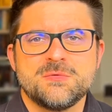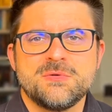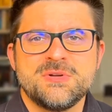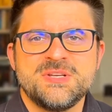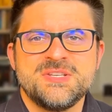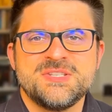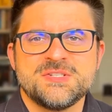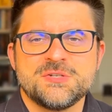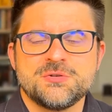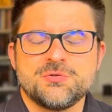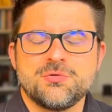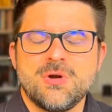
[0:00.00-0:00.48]

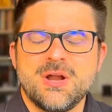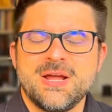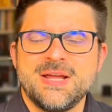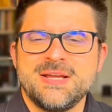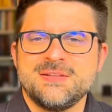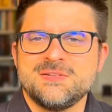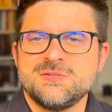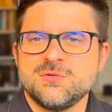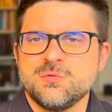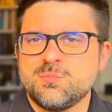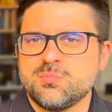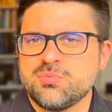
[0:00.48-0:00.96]
is
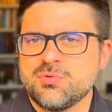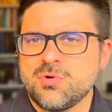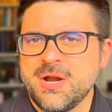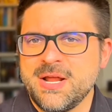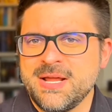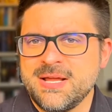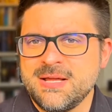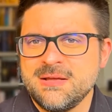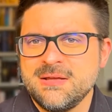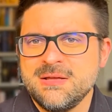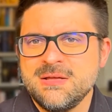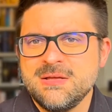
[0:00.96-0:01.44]
trying to
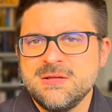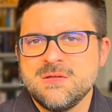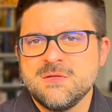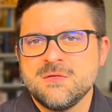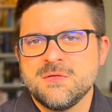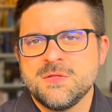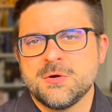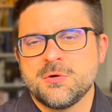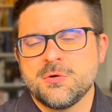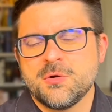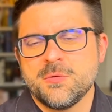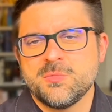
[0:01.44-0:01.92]
break
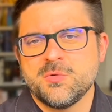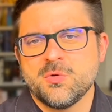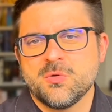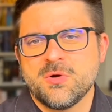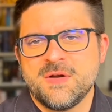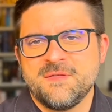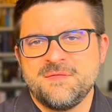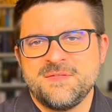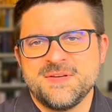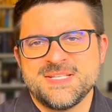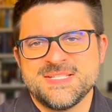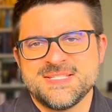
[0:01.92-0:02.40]
the
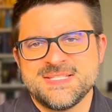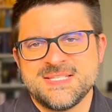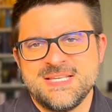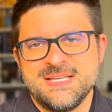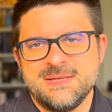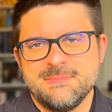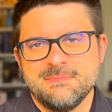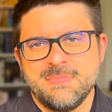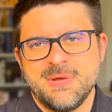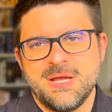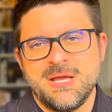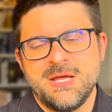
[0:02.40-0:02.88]
cryptographic
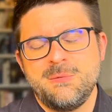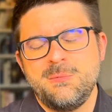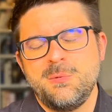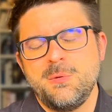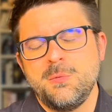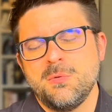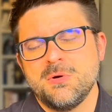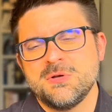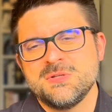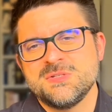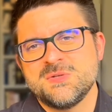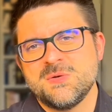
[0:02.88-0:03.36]
scheme, and we
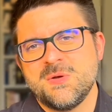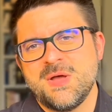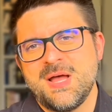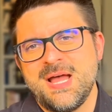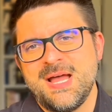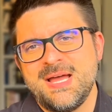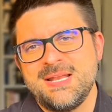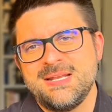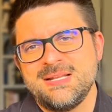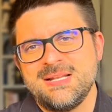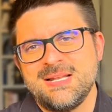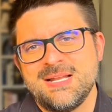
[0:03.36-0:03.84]
want to
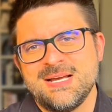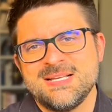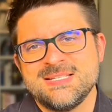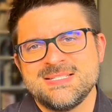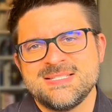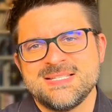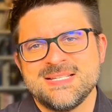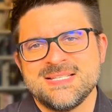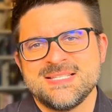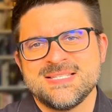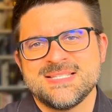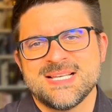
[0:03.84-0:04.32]
analyze
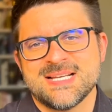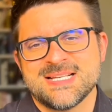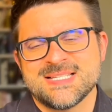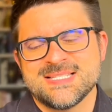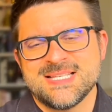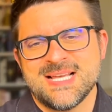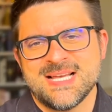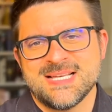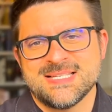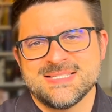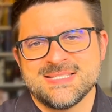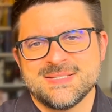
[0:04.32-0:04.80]
its
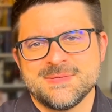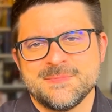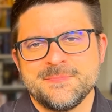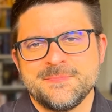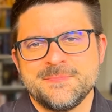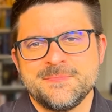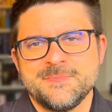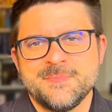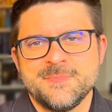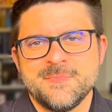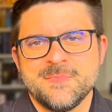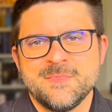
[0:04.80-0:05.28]
success.
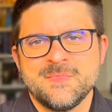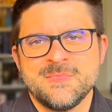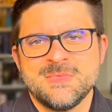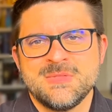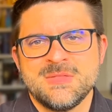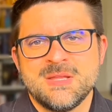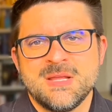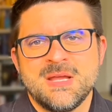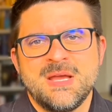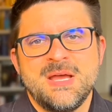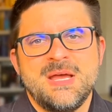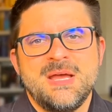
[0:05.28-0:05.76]

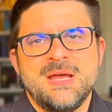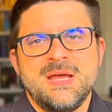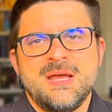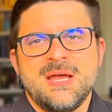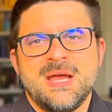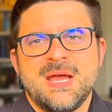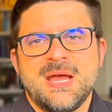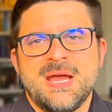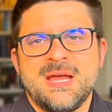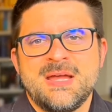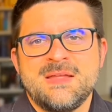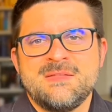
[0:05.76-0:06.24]

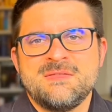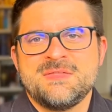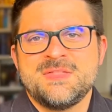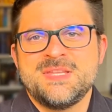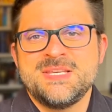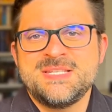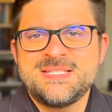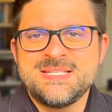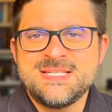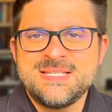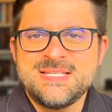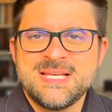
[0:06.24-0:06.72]
And
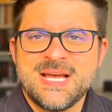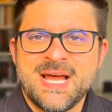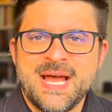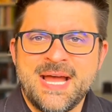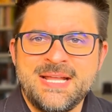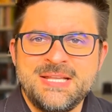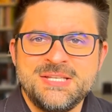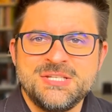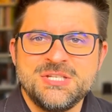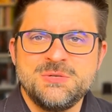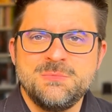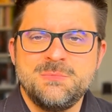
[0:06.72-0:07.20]
this
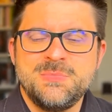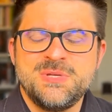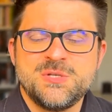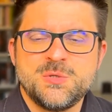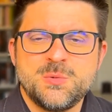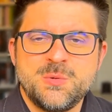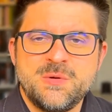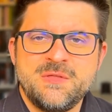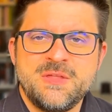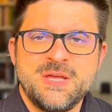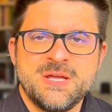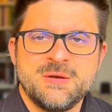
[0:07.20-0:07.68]
interaction
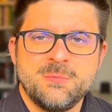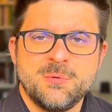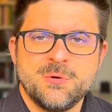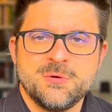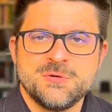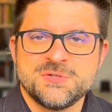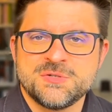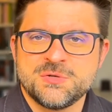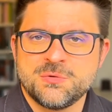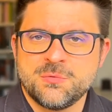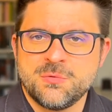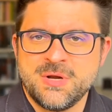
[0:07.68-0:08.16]
between the
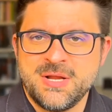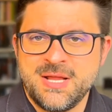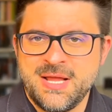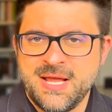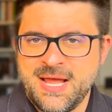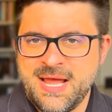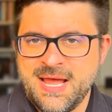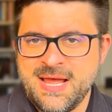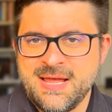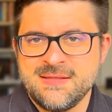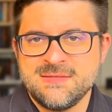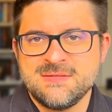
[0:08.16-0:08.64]
adversary
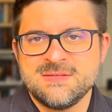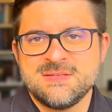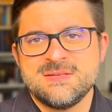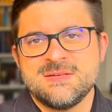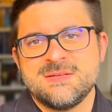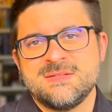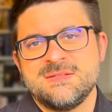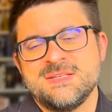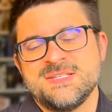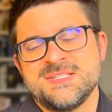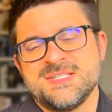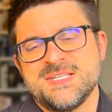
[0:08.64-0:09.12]
and
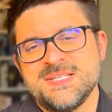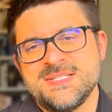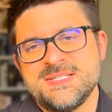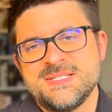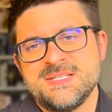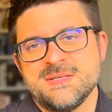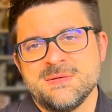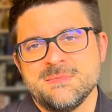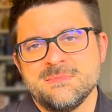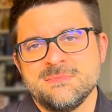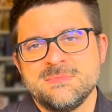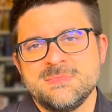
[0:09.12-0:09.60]
the
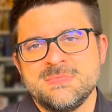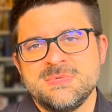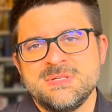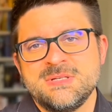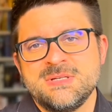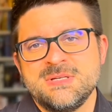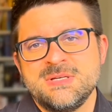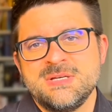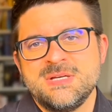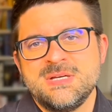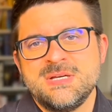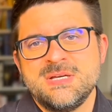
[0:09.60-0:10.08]
system
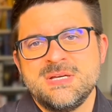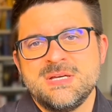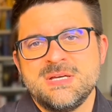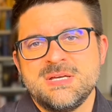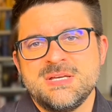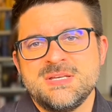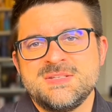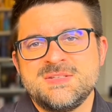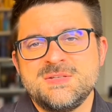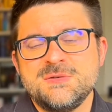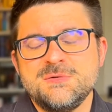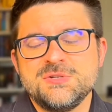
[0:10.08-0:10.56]

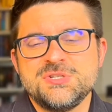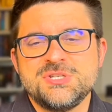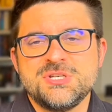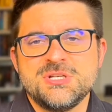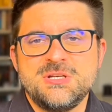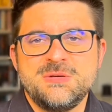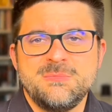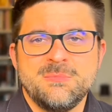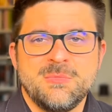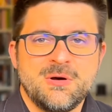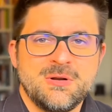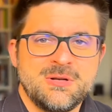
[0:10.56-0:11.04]
is
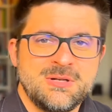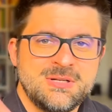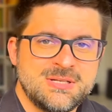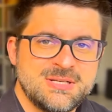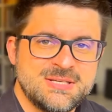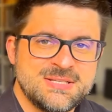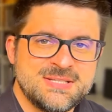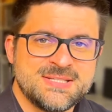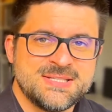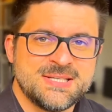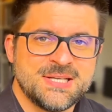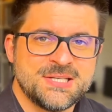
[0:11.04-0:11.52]
usually modeled
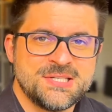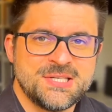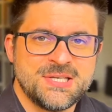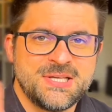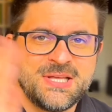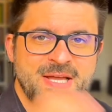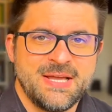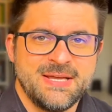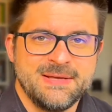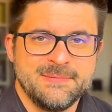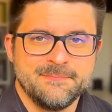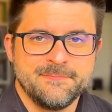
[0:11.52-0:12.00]
in such a
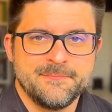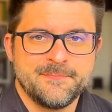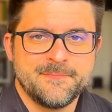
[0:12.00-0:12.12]
game.